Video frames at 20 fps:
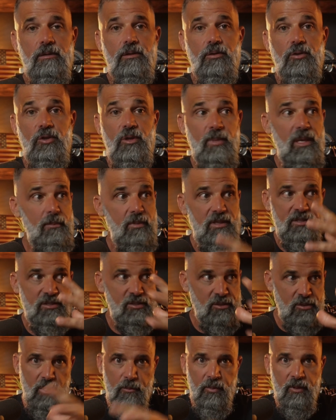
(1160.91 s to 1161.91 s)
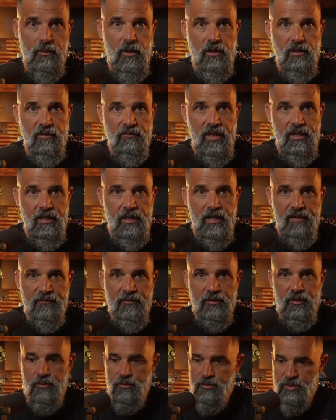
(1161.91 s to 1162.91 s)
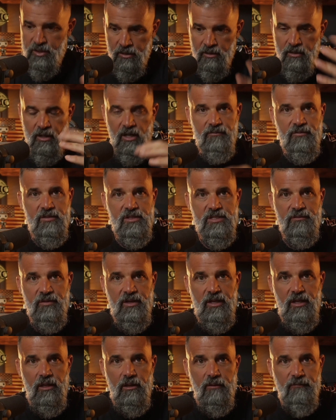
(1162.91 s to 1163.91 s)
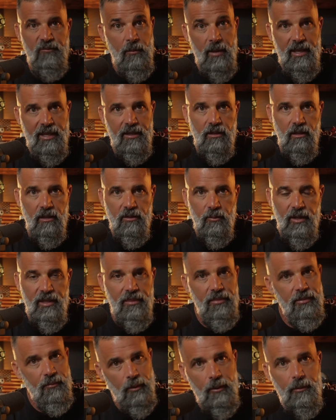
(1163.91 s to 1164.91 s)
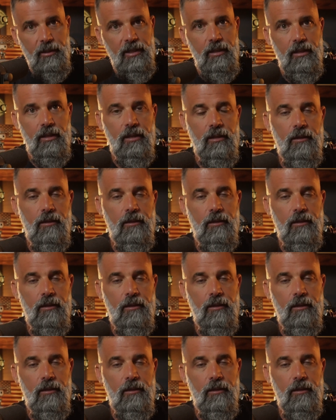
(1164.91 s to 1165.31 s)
You may be super motivated after you turn off this video if you make it all the way through it.